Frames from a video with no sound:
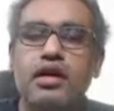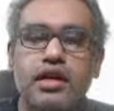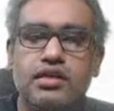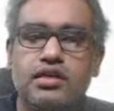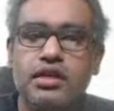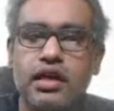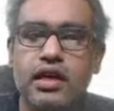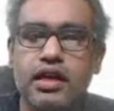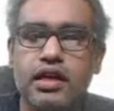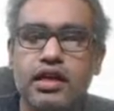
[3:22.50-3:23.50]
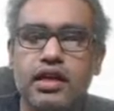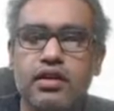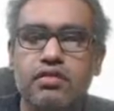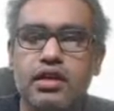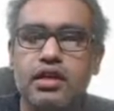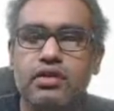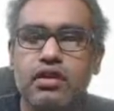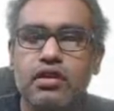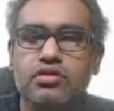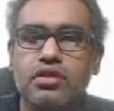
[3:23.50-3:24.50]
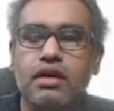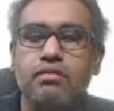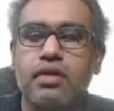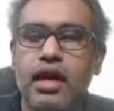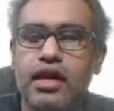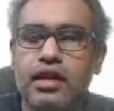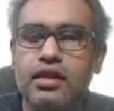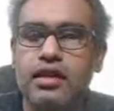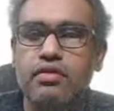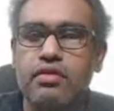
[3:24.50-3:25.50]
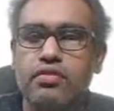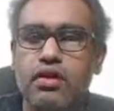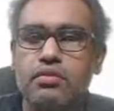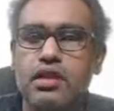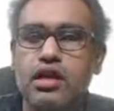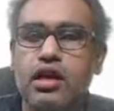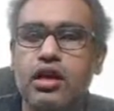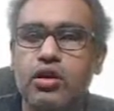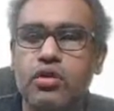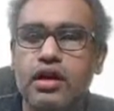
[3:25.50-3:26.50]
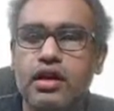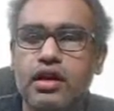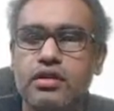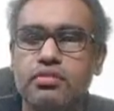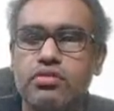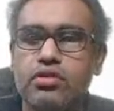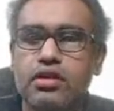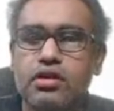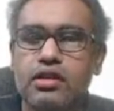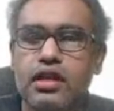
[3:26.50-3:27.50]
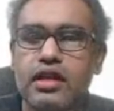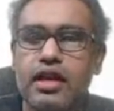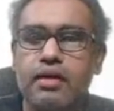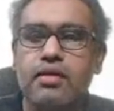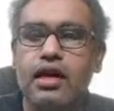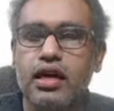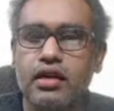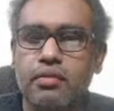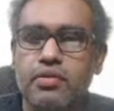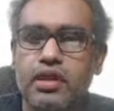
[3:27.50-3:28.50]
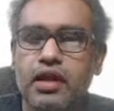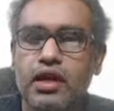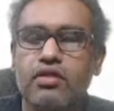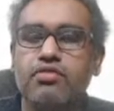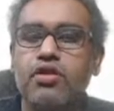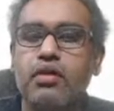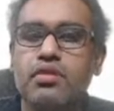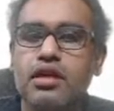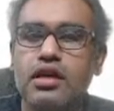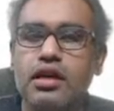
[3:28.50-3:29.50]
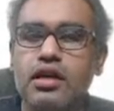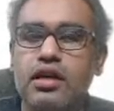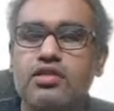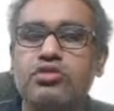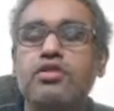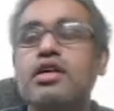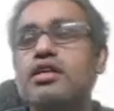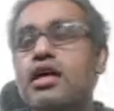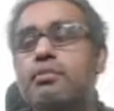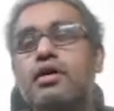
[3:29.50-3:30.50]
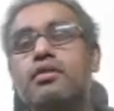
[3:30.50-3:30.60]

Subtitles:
C8 and T1, they will also combine and they will form the lower trunk. So the rami, they form the trunks over here, the upper,